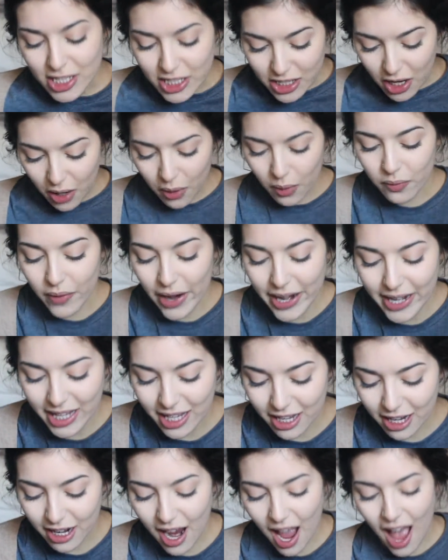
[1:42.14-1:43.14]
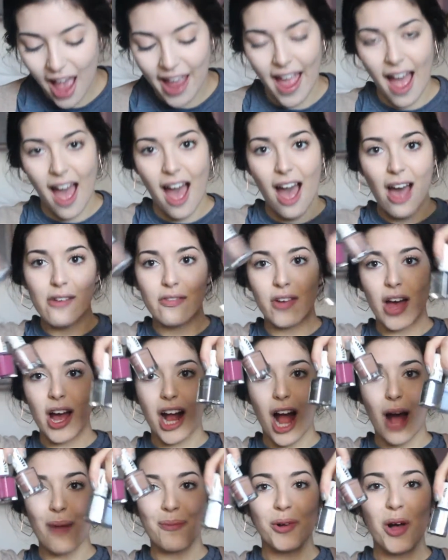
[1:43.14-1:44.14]
So right here I have
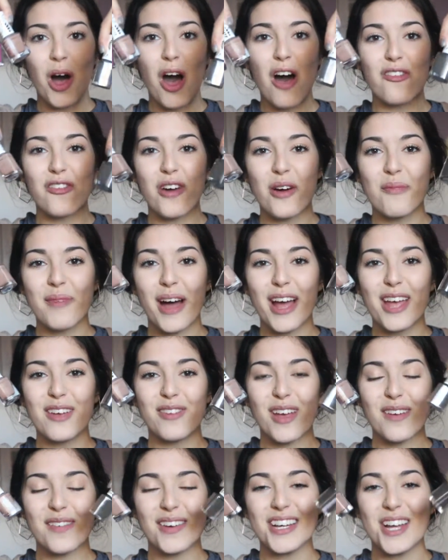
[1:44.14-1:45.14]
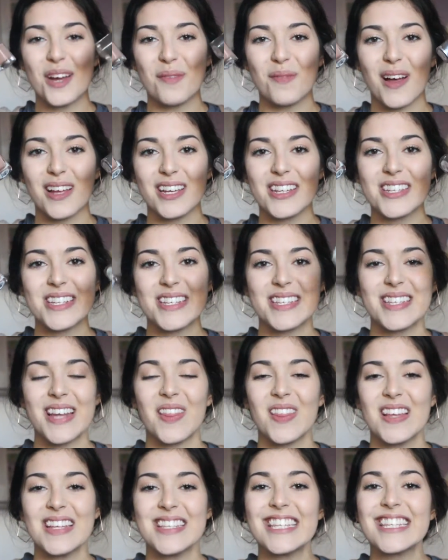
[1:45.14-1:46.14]
a couple of my favorite nail polishes.
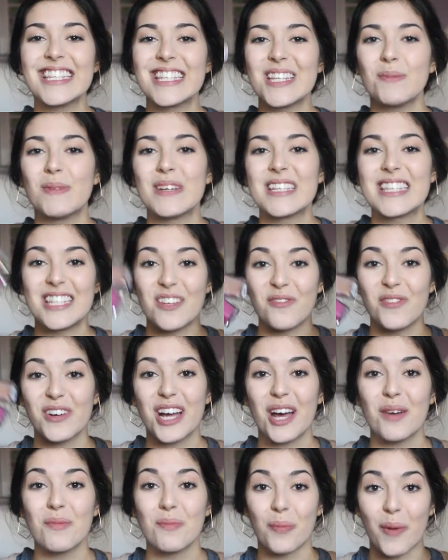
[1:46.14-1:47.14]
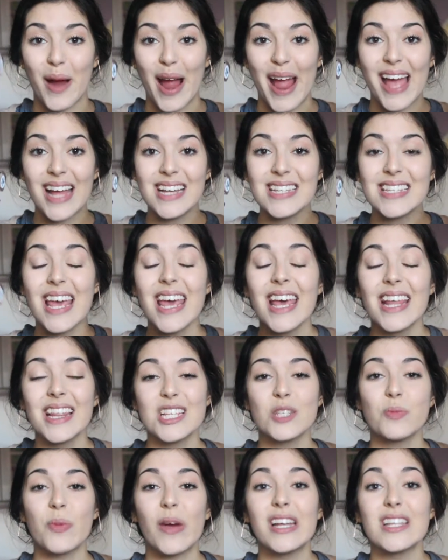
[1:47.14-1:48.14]
Now this is the Pacifica brand.
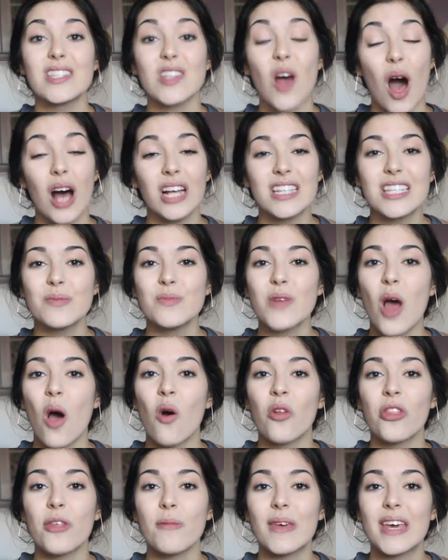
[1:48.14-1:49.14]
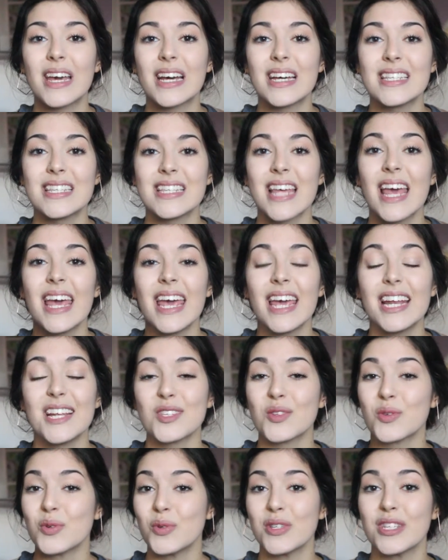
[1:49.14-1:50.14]
This brand is awesome not only because it
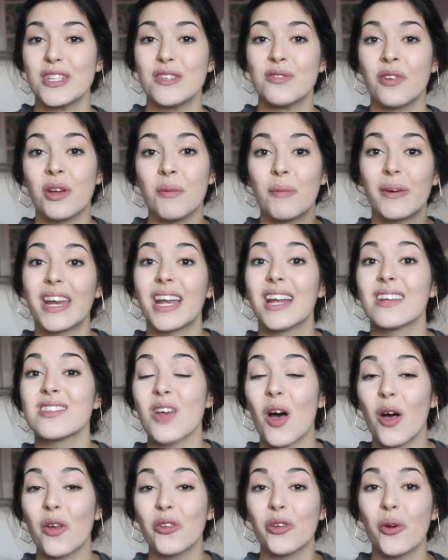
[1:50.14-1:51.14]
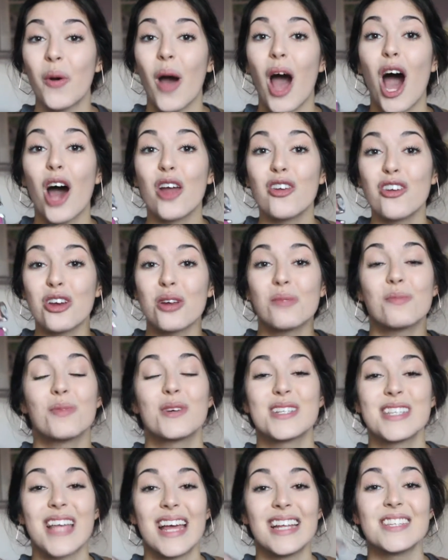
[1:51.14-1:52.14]
is cruelty free, but it is also
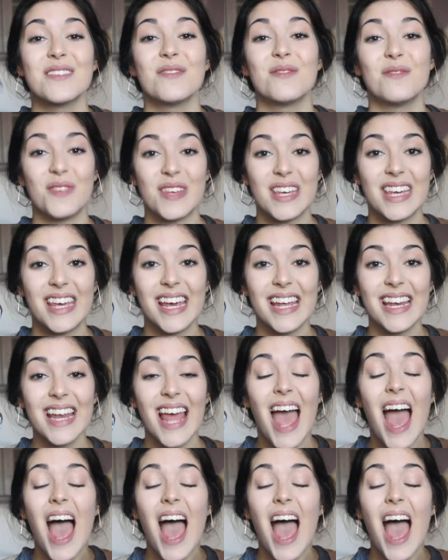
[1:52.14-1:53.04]
100% vegan.